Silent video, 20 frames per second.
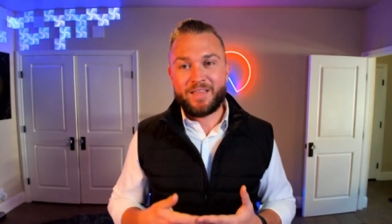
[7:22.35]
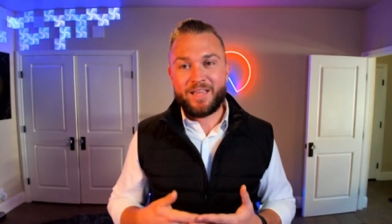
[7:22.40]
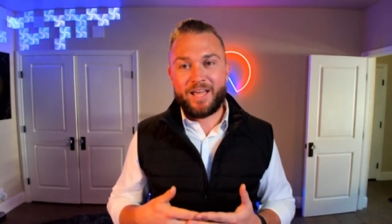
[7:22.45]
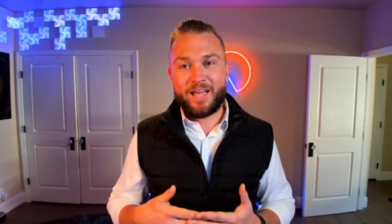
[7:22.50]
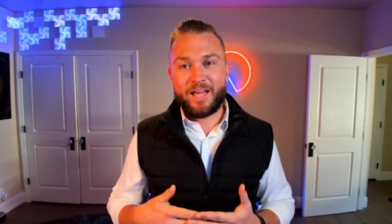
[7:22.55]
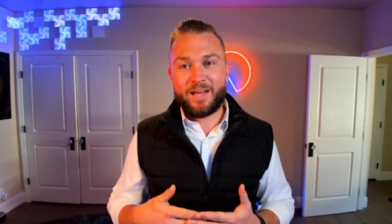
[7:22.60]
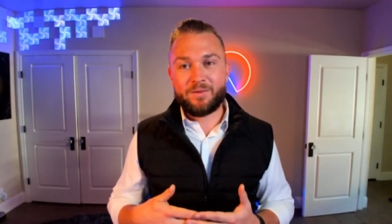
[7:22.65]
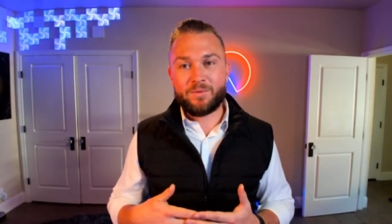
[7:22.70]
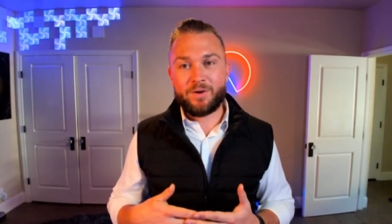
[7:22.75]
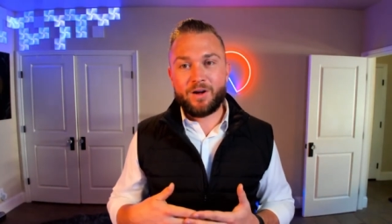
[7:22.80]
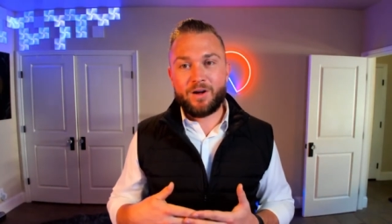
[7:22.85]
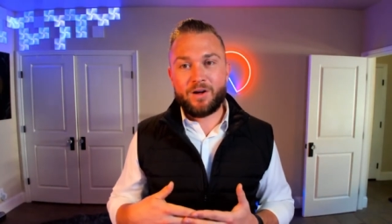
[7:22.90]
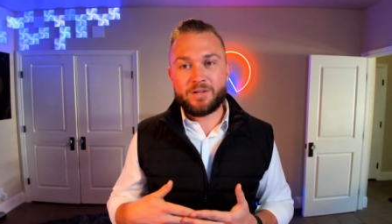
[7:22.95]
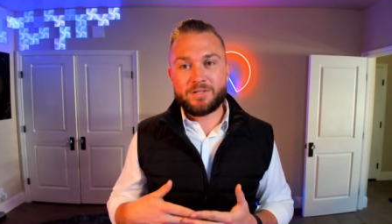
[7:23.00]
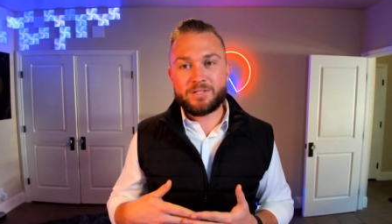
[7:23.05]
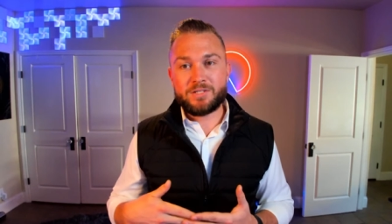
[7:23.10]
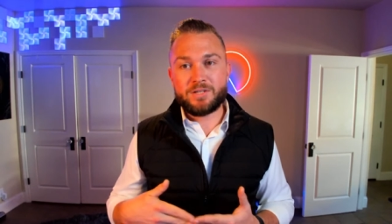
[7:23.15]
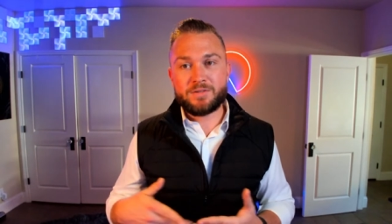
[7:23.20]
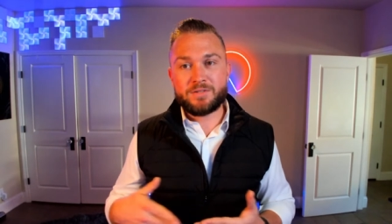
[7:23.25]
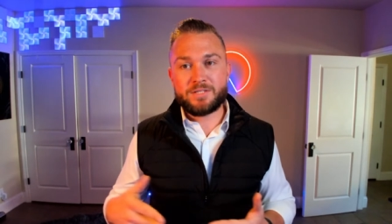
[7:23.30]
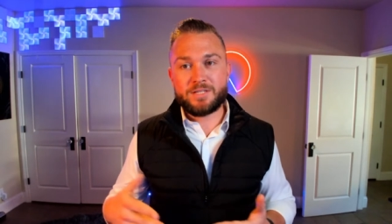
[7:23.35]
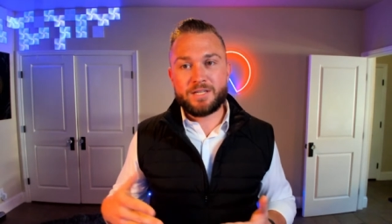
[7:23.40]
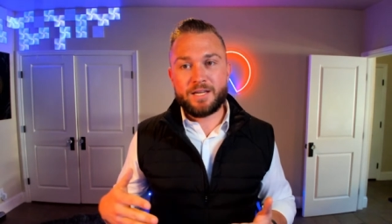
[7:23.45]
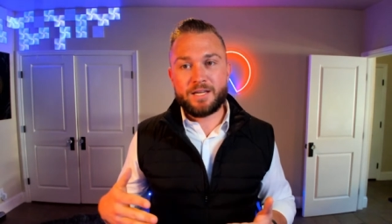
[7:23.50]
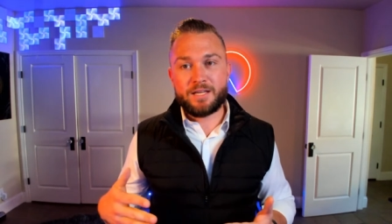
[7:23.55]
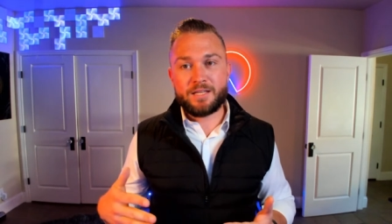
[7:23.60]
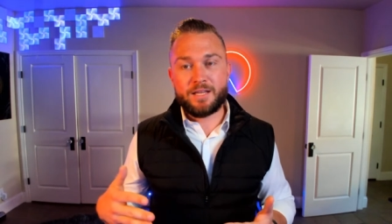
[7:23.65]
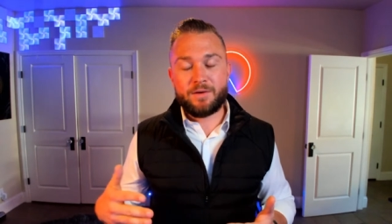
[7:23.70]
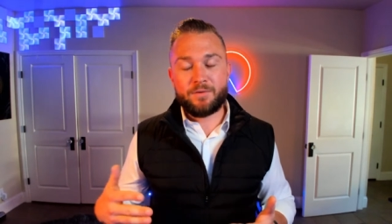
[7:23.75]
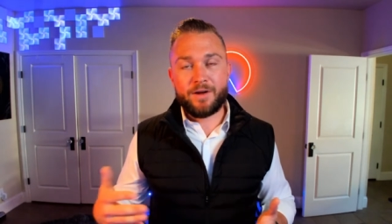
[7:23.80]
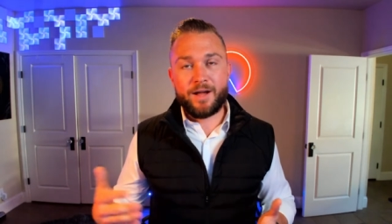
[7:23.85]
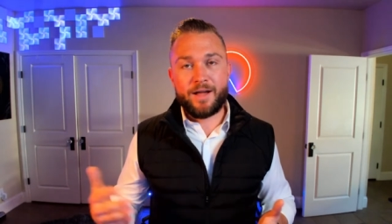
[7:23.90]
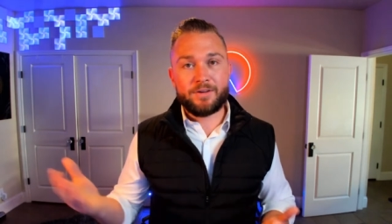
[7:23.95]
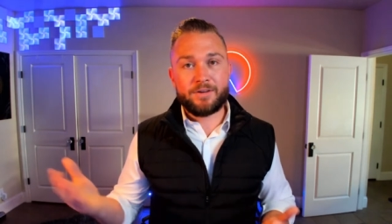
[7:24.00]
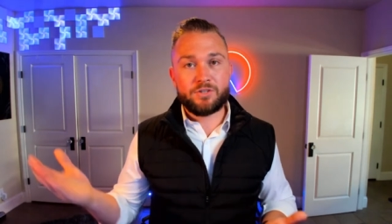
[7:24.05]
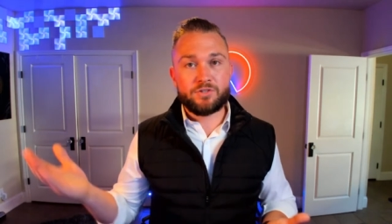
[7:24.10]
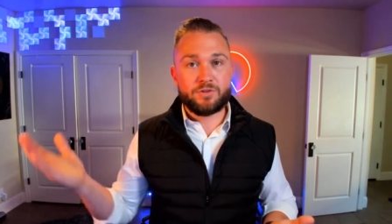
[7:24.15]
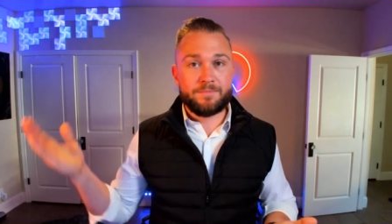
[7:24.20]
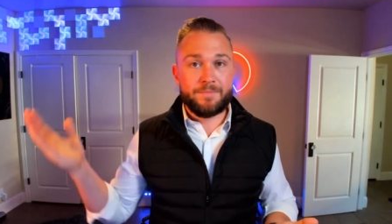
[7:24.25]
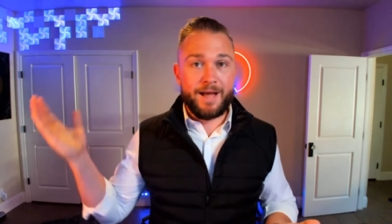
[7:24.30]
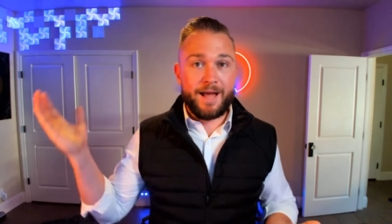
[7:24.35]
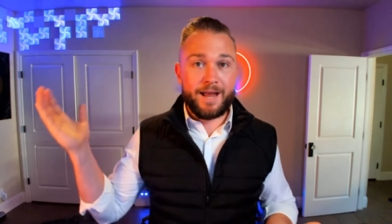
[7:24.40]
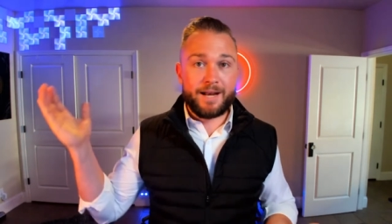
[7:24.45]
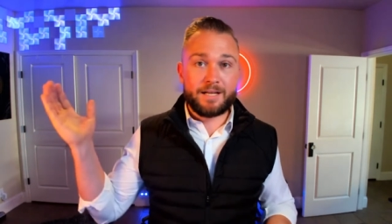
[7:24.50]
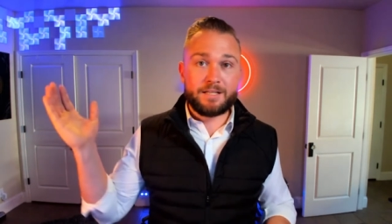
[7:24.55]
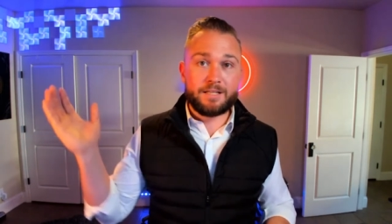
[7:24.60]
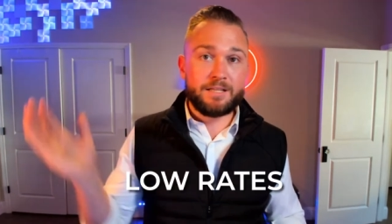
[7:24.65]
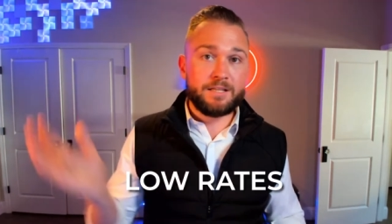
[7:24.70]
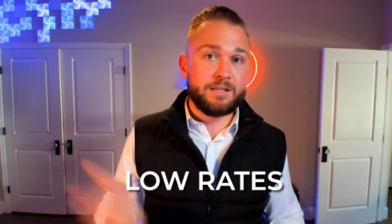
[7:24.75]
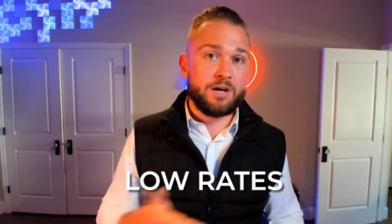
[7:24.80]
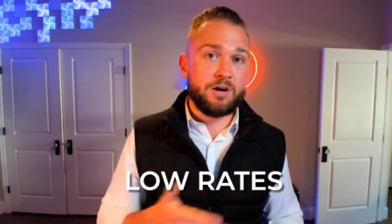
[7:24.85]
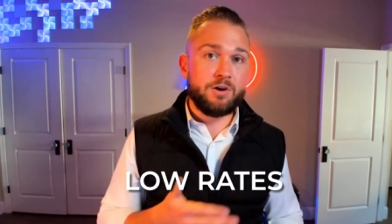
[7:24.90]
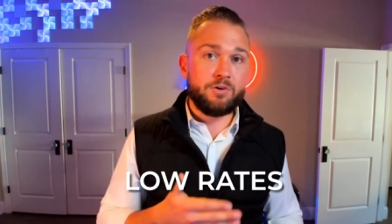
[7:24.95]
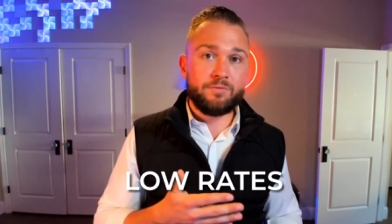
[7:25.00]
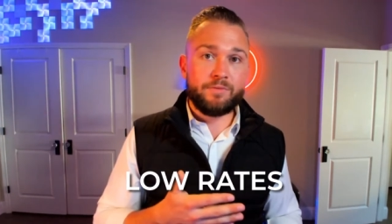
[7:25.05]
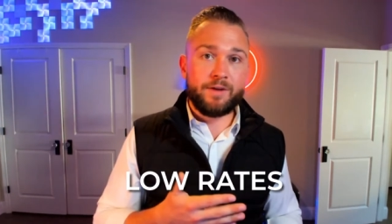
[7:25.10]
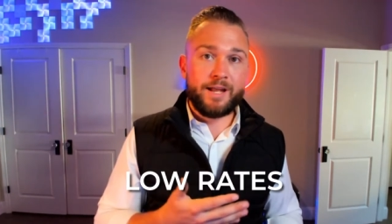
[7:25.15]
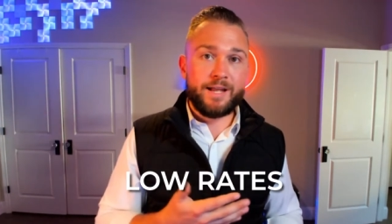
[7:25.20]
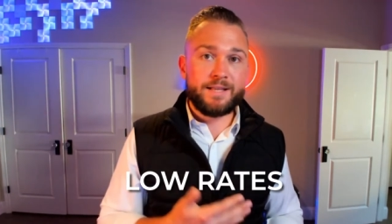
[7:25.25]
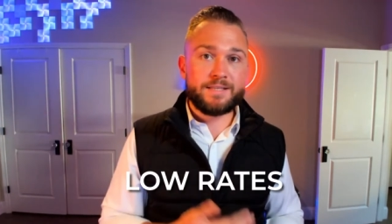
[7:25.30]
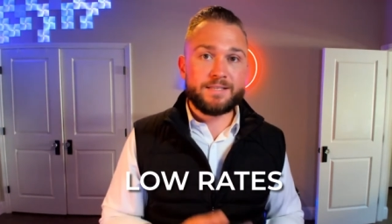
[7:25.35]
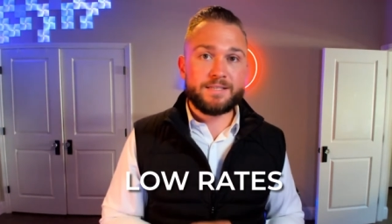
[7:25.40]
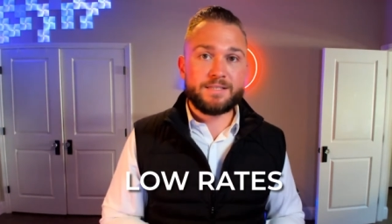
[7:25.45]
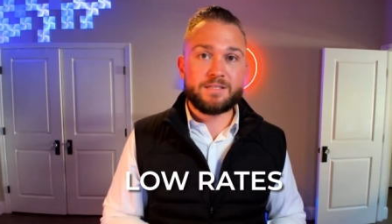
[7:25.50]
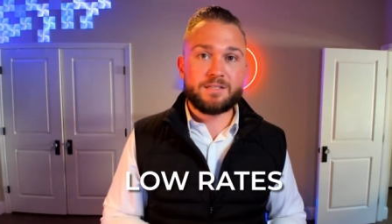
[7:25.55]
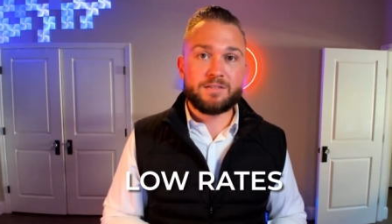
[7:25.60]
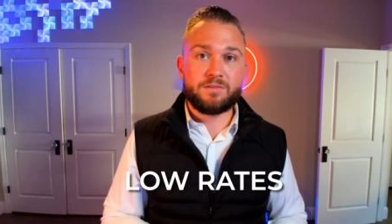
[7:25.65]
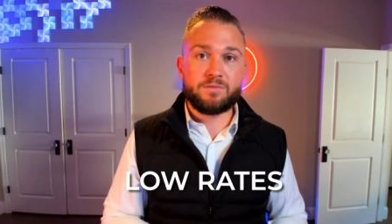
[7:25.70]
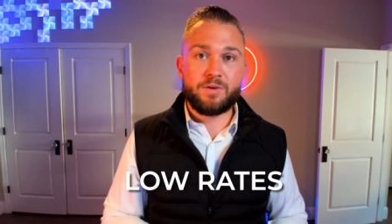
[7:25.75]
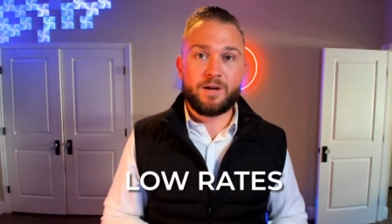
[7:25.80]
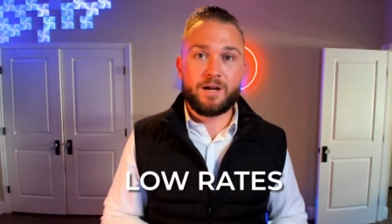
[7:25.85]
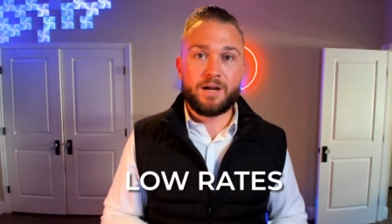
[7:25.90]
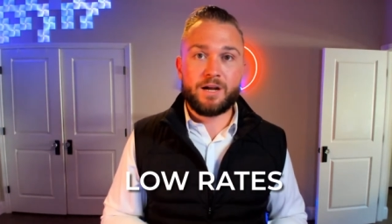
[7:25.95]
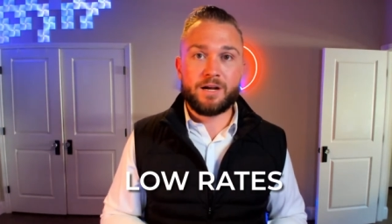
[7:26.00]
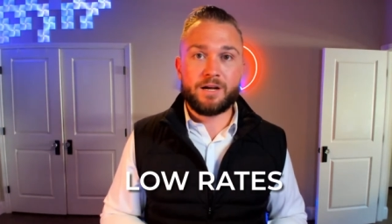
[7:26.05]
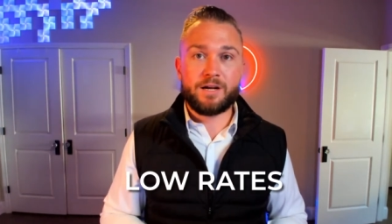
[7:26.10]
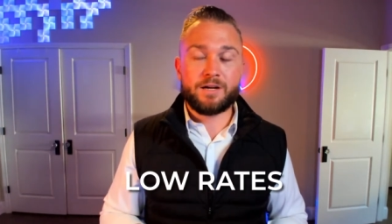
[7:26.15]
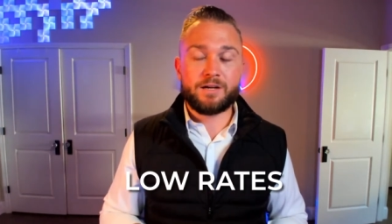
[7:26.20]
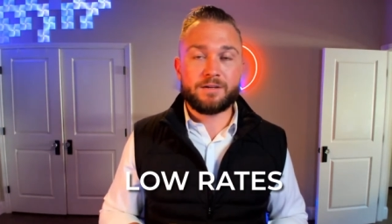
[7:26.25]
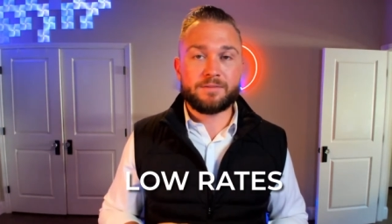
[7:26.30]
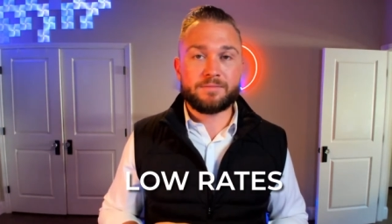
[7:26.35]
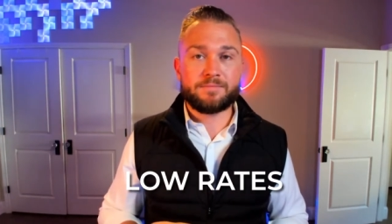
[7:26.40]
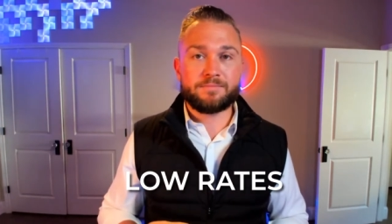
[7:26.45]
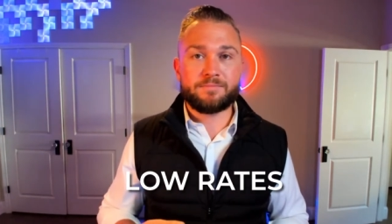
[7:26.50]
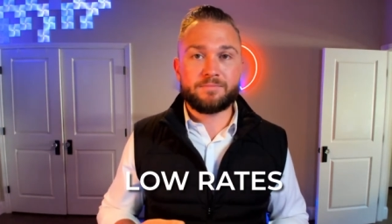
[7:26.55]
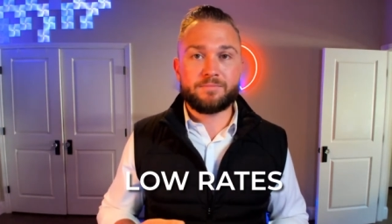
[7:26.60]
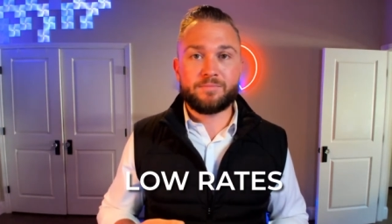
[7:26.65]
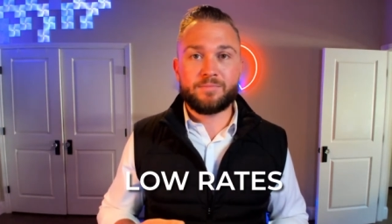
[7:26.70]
And we're also seeing that we're having dramatically low rates where